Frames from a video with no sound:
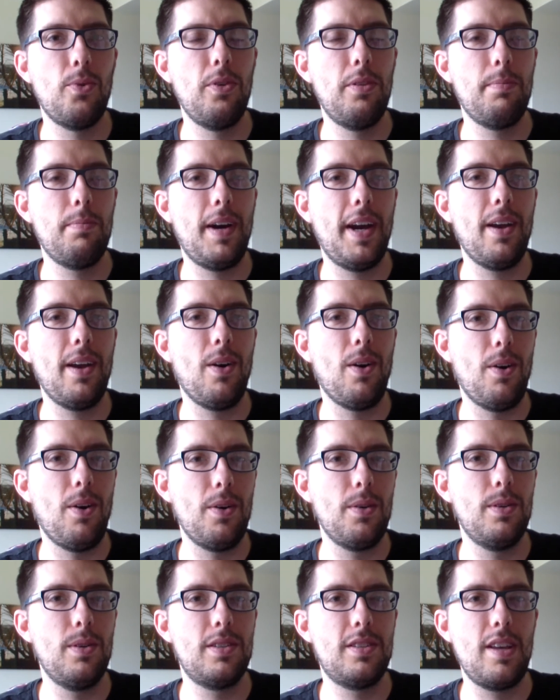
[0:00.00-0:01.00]
with my
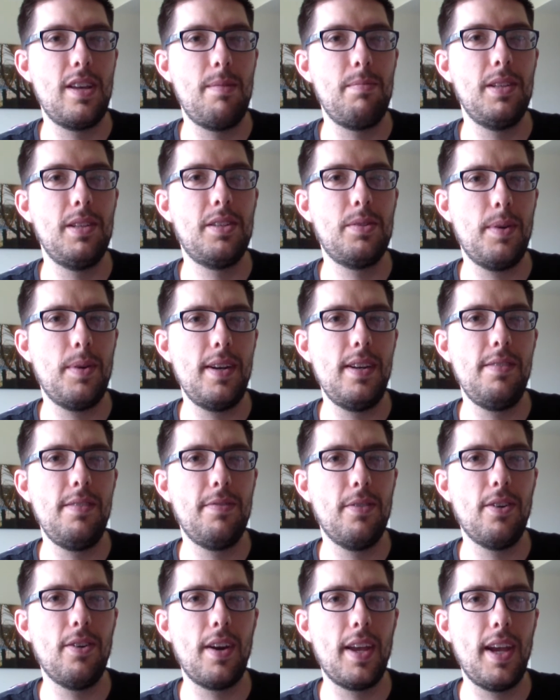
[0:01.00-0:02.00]
Auto Assembly
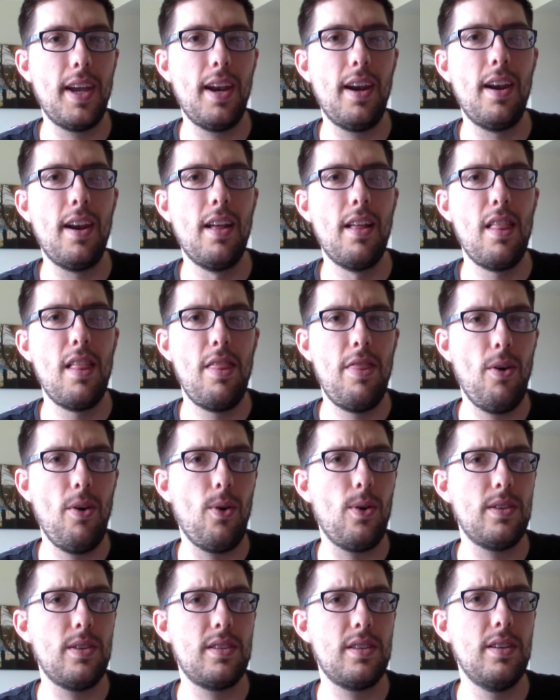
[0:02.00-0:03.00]
2014
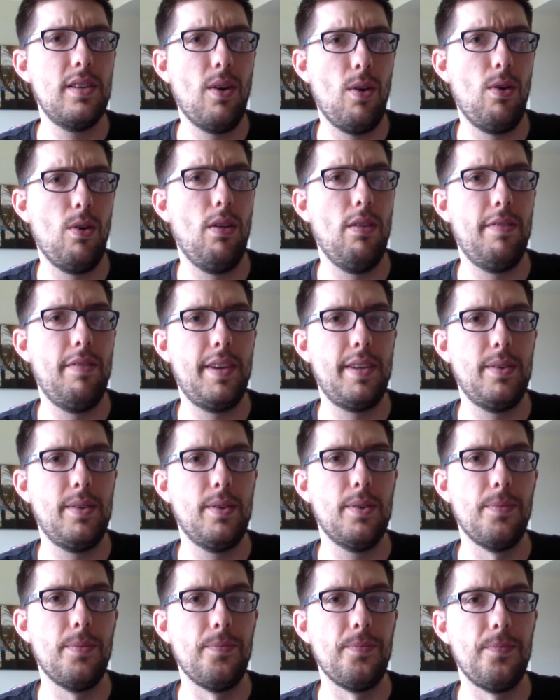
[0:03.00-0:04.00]
thoughts and haul
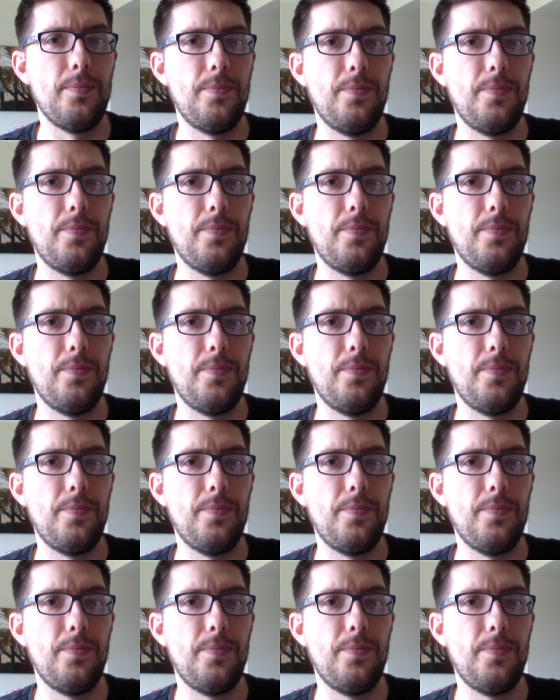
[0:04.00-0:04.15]
video.